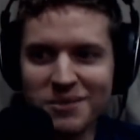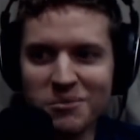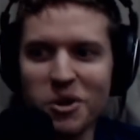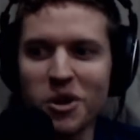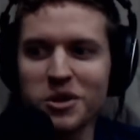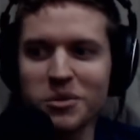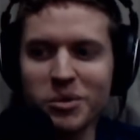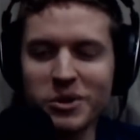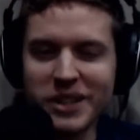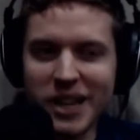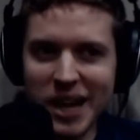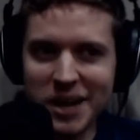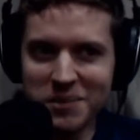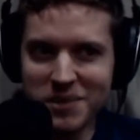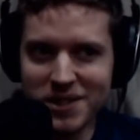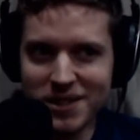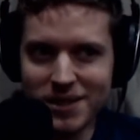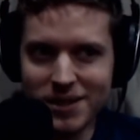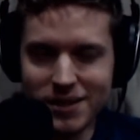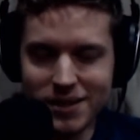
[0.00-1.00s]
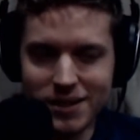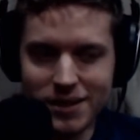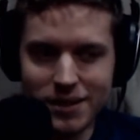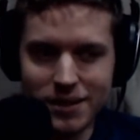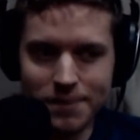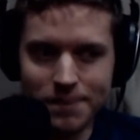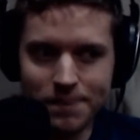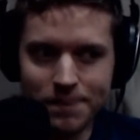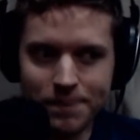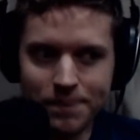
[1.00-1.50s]
multiple times.
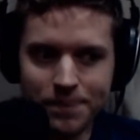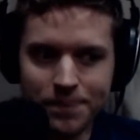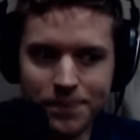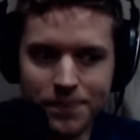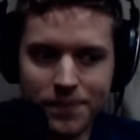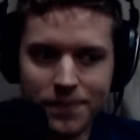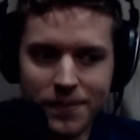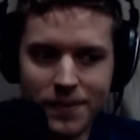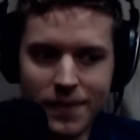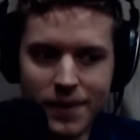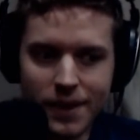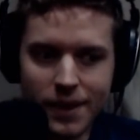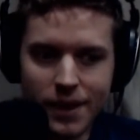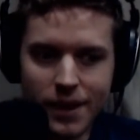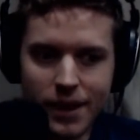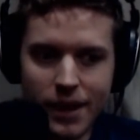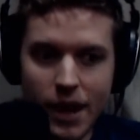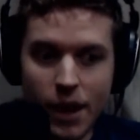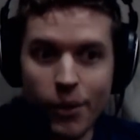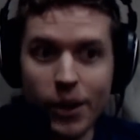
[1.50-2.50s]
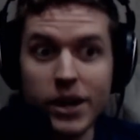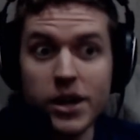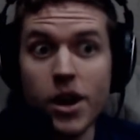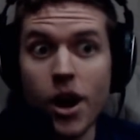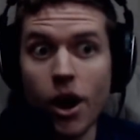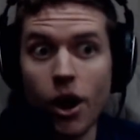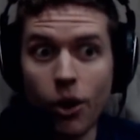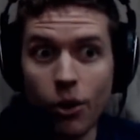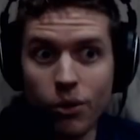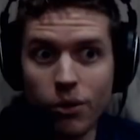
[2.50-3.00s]
Now I
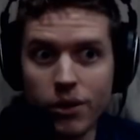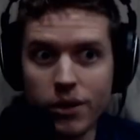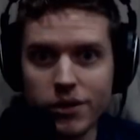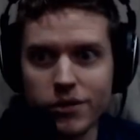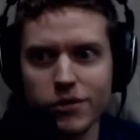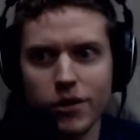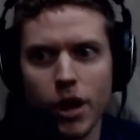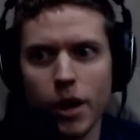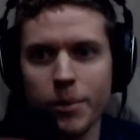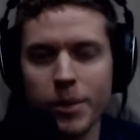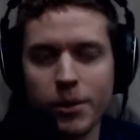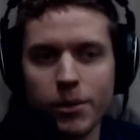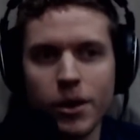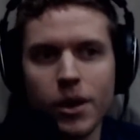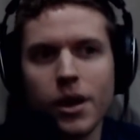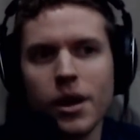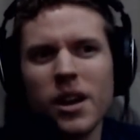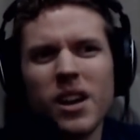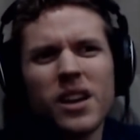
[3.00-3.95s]
know there are a lot of people,